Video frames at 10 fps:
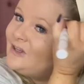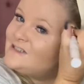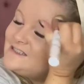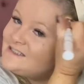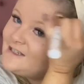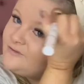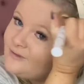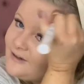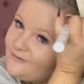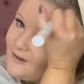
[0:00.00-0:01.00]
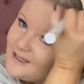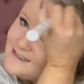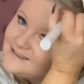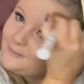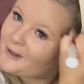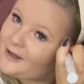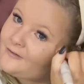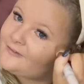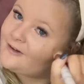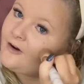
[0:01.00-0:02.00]
to give my face a bit
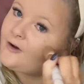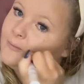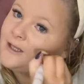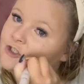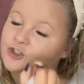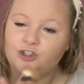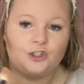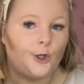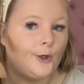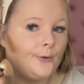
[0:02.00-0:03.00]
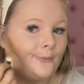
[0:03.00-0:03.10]
of dimension.